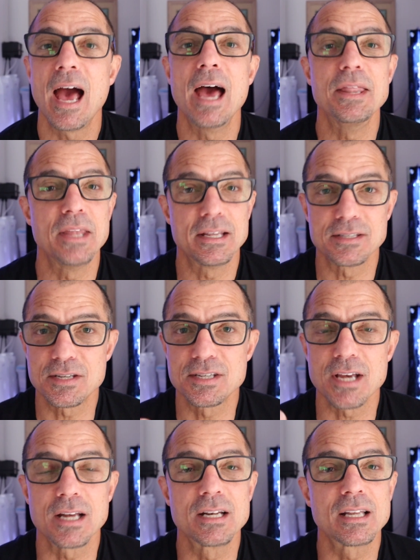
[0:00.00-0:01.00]
and then
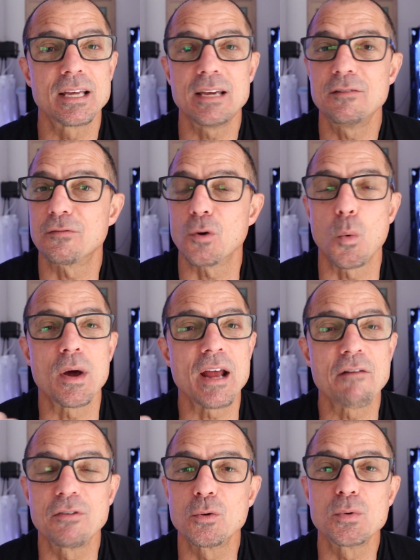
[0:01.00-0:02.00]
suddenly, for
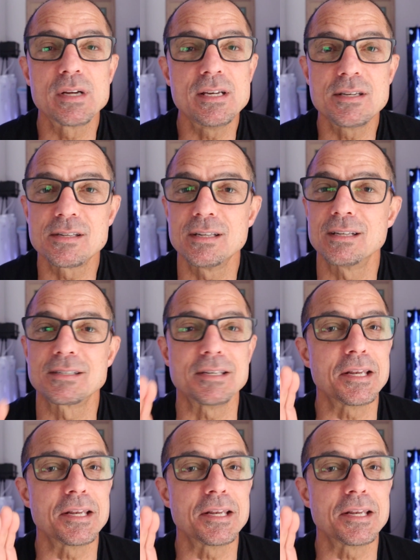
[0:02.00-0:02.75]
whatever reason, it's